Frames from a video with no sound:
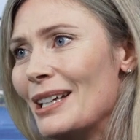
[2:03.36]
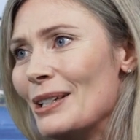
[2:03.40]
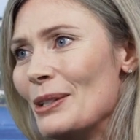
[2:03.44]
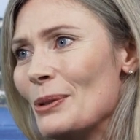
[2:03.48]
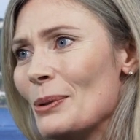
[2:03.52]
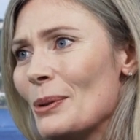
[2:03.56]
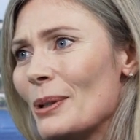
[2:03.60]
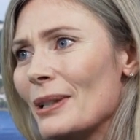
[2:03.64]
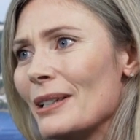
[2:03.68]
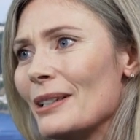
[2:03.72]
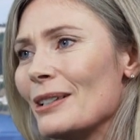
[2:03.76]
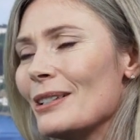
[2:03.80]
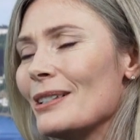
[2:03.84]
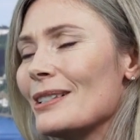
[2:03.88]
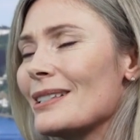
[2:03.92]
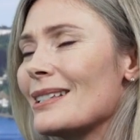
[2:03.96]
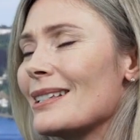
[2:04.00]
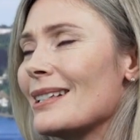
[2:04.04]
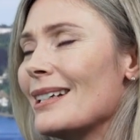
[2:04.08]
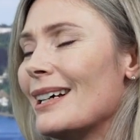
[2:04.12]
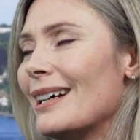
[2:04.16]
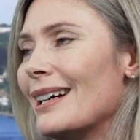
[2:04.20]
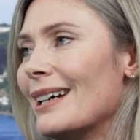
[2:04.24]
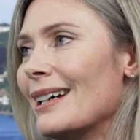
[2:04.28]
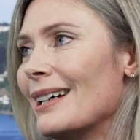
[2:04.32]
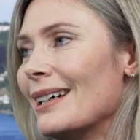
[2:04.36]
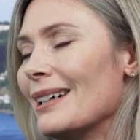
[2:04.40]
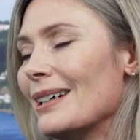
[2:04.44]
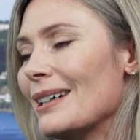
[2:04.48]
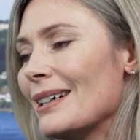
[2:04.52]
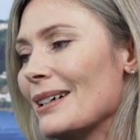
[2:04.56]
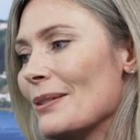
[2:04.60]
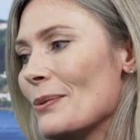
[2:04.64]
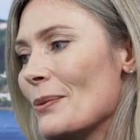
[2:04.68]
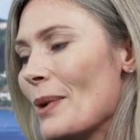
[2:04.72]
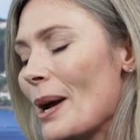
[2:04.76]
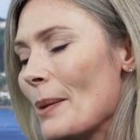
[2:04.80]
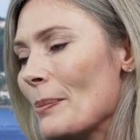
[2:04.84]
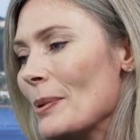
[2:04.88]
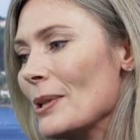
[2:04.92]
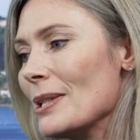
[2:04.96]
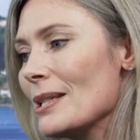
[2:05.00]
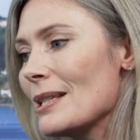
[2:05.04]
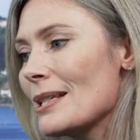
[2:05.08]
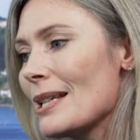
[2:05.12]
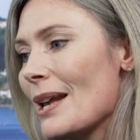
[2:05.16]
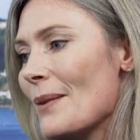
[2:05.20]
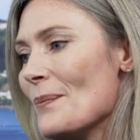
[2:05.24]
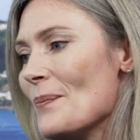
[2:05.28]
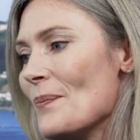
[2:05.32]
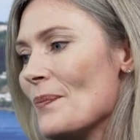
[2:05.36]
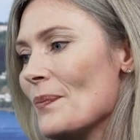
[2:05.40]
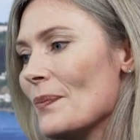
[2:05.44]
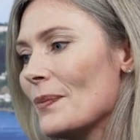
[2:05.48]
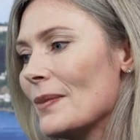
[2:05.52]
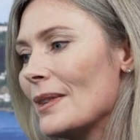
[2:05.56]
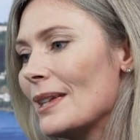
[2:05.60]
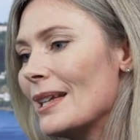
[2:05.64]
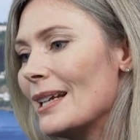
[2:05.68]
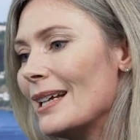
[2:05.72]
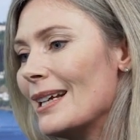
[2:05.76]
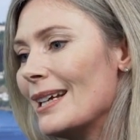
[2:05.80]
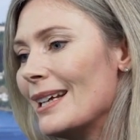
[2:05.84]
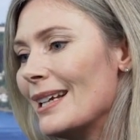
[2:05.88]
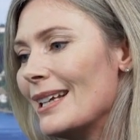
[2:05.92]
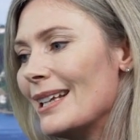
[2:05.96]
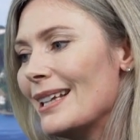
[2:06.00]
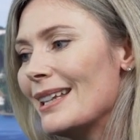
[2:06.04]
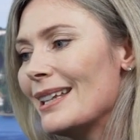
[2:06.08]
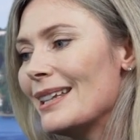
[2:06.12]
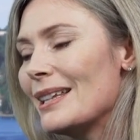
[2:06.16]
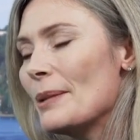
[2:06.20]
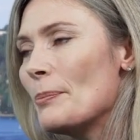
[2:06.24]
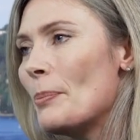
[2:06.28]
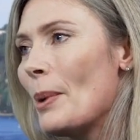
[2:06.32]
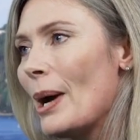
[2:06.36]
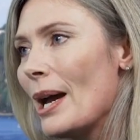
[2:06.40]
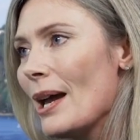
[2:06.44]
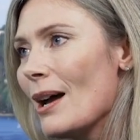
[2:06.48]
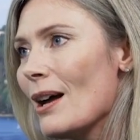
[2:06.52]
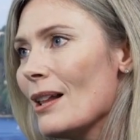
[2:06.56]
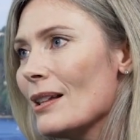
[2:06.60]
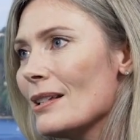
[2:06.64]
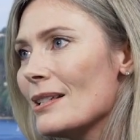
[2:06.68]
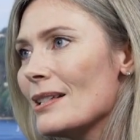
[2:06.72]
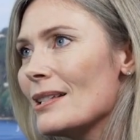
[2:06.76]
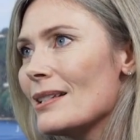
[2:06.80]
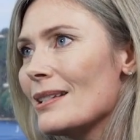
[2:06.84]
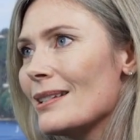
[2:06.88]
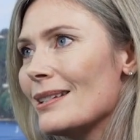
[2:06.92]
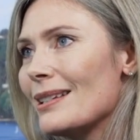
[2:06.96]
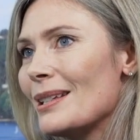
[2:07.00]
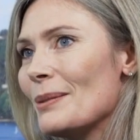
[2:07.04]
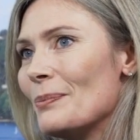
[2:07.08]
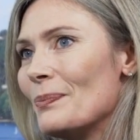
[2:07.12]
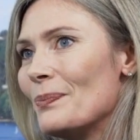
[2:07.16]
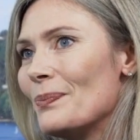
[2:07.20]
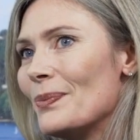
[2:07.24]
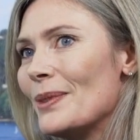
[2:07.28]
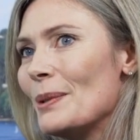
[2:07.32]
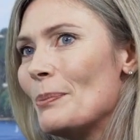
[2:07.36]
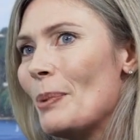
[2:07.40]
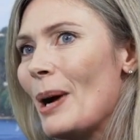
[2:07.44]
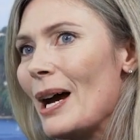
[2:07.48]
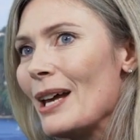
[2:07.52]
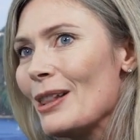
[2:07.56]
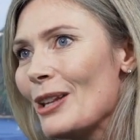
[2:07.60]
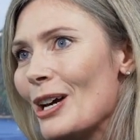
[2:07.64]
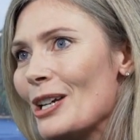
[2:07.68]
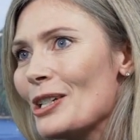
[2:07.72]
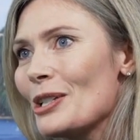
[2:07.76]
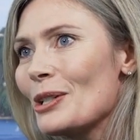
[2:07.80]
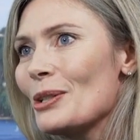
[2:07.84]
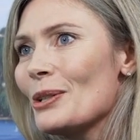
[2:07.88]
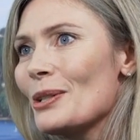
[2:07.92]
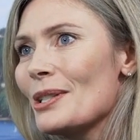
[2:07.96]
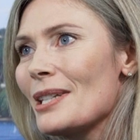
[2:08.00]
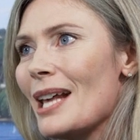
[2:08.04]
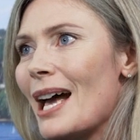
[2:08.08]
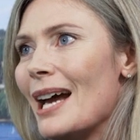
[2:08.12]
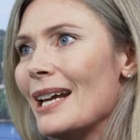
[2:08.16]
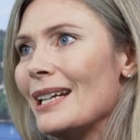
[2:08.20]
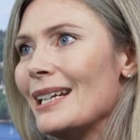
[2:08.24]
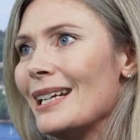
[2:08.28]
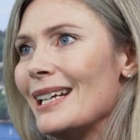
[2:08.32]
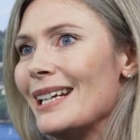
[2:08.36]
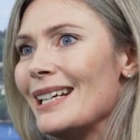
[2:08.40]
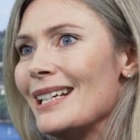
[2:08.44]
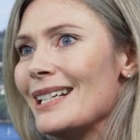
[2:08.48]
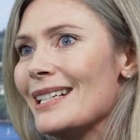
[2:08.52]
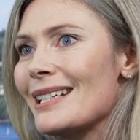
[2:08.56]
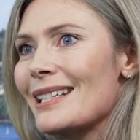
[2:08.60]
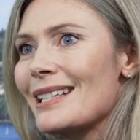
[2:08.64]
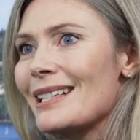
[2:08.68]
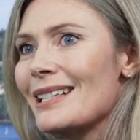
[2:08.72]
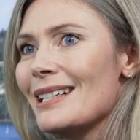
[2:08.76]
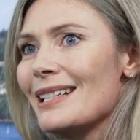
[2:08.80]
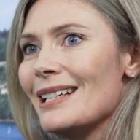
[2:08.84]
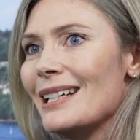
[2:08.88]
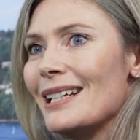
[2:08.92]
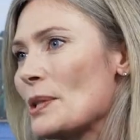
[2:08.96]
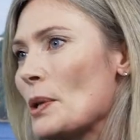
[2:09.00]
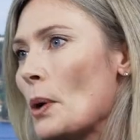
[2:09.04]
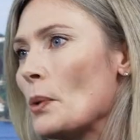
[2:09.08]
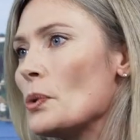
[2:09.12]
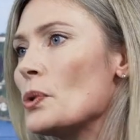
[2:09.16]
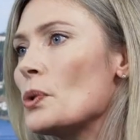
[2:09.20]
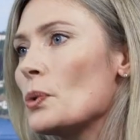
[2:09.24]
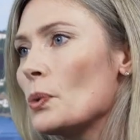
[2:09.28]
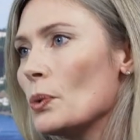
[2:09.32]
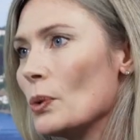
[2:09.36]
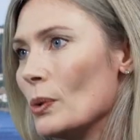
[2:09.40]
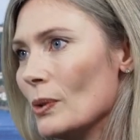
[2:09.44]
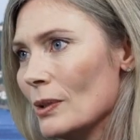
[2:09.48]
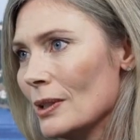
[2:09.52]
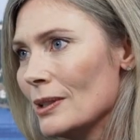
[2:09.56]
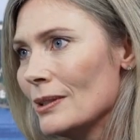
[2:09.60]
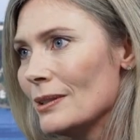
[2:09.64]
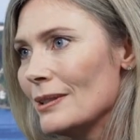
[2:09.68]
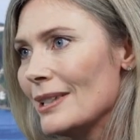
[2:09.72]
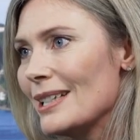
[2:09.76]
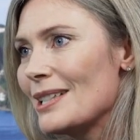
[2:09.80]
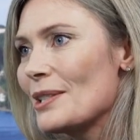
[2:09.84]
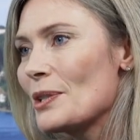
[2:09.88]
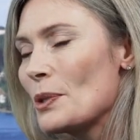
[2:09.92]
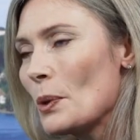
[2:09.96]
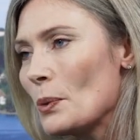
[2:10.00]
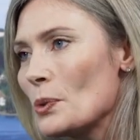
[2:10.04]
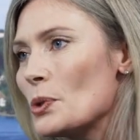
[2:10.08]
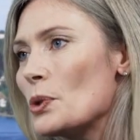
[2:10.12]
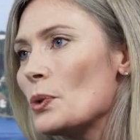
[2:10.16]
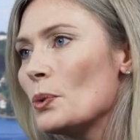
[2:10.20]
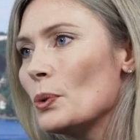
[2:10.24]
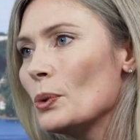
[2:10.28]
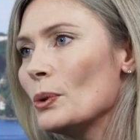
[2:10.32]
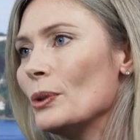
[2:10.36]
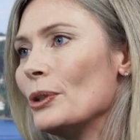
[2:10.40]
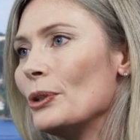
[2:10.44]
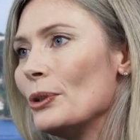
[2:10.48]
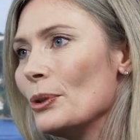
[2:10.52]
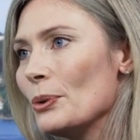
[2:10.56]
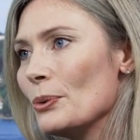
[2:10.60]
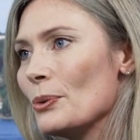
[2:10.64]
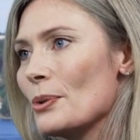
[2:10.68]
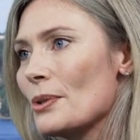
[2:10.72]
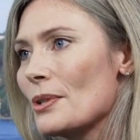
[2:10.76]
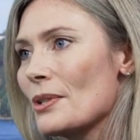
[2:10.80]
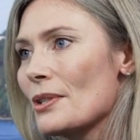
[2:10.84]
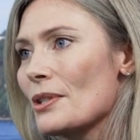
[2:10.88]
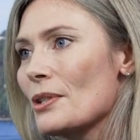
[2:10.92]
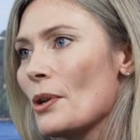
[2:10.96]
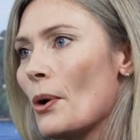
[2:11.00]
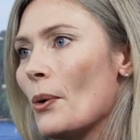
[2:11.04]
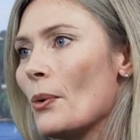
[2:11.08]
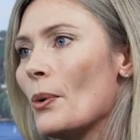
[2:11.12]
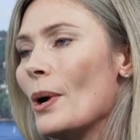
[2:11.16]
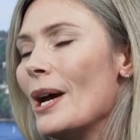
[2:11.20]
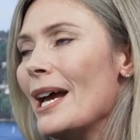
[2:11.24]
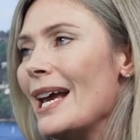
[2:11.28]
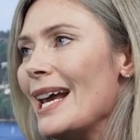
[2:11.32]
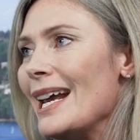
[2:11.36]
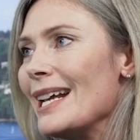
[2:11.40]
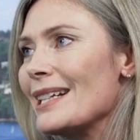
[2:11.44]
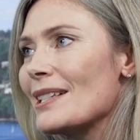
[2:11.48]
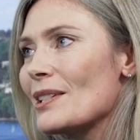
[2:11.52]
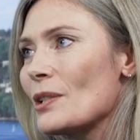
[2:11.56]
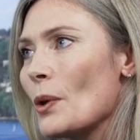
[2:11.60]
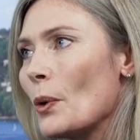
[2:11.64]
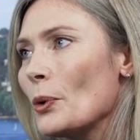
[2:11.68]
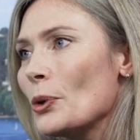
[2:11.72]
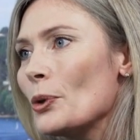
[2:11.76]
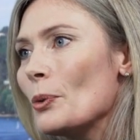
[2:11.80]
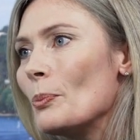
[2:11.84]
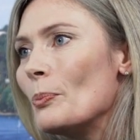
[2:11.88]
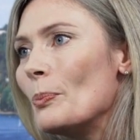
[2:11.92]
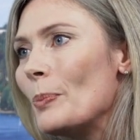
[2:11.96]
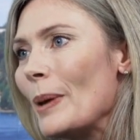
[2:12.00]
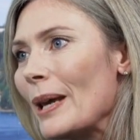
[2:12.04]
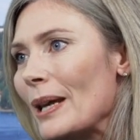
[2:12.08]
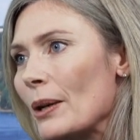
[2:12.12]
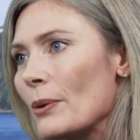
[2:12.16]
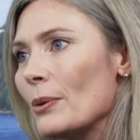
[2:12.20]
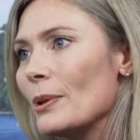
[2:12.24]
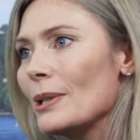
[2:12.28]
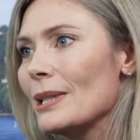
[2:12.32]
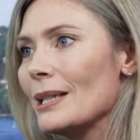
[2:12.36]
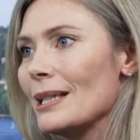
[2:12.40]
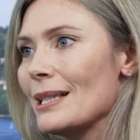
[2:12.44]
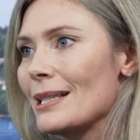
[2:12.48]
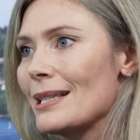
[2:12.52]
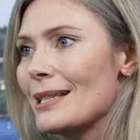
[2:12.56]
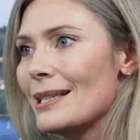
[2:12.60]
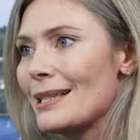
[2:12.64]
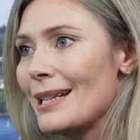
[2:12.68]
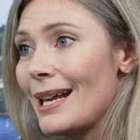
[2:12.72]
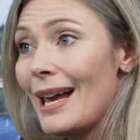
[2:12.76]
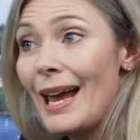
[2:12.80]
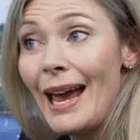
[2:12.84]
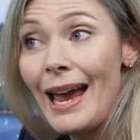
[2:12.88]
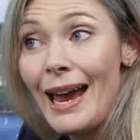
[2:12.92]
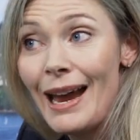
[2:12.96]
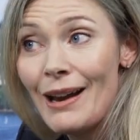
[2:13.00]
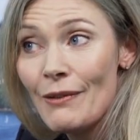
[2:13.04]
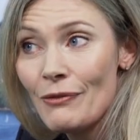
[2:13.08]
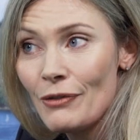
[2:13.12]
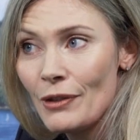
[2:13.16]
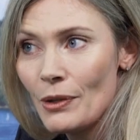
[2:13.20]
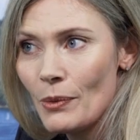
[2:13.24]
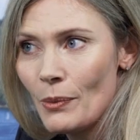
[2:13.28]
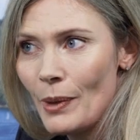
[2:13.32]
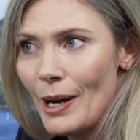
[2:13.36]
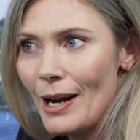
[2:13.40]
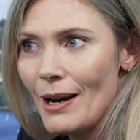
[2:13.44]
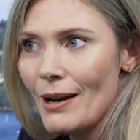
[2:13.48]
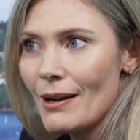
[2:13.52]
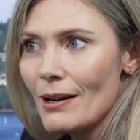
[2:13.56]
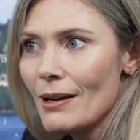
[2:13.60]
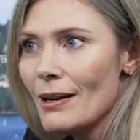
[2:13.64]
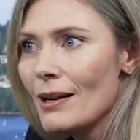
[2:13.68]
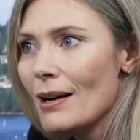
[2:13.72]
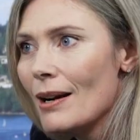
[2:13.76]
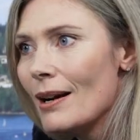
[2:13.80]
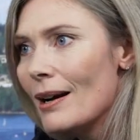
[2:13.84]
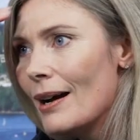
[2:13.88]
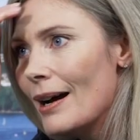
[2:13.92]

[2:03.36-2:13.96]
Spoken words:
nuclear weapons, The biological side is so dual. It's so dual use. So it's so ubiquitous everywhere.